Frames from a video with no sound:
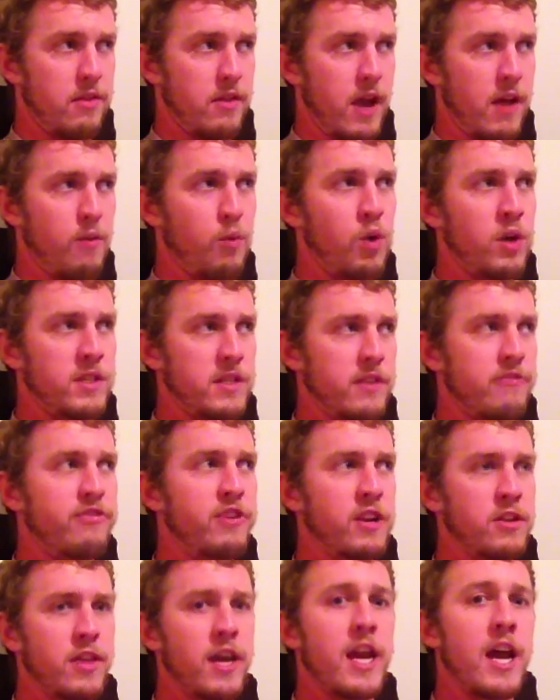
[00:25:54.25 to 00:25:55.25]
once I
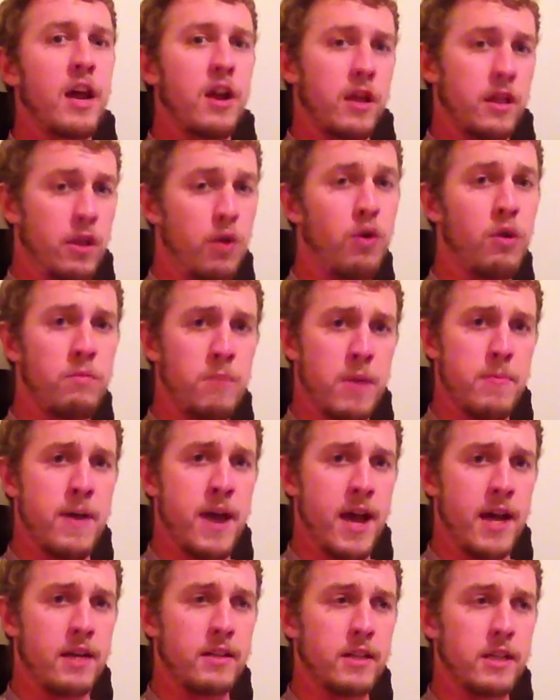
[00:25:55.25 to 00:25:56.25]
figured that out, I lowered my
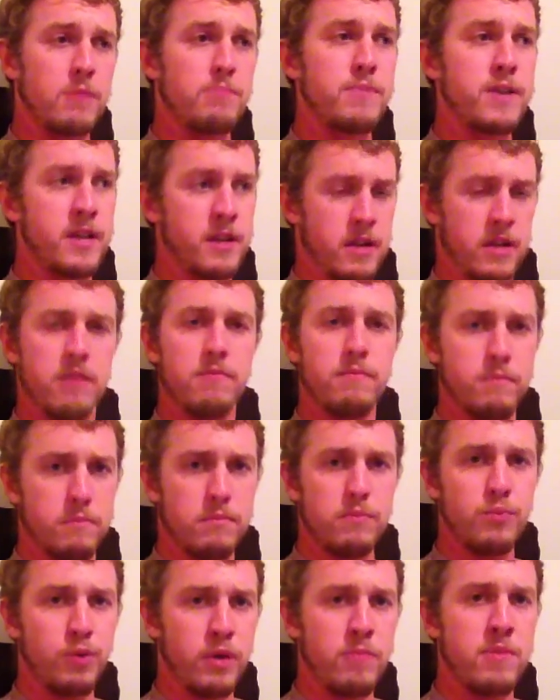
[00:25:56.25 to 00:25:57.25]
pack a little bit and it
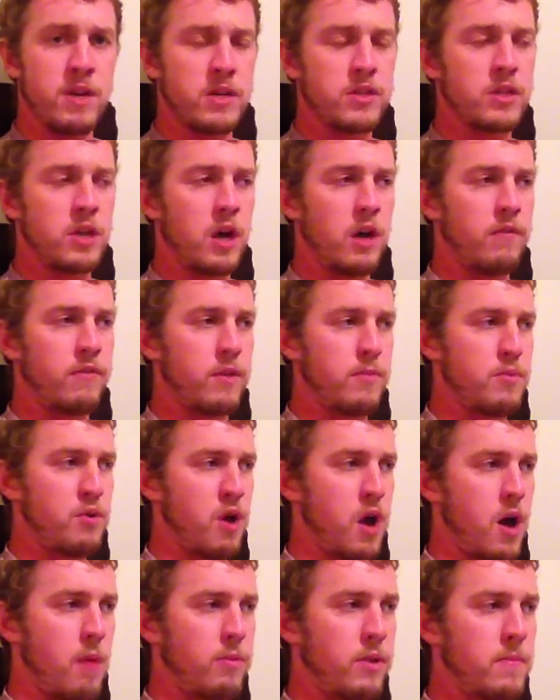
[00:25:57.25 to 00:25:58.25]
pretty much solved the
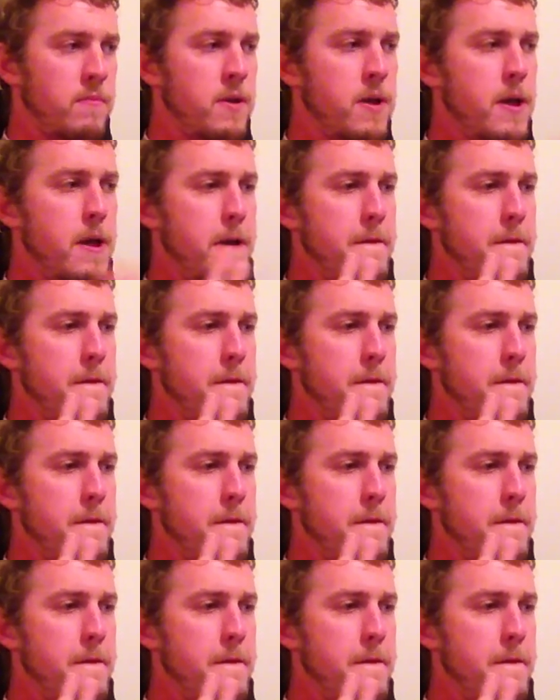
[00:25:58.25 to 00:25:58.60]
problem.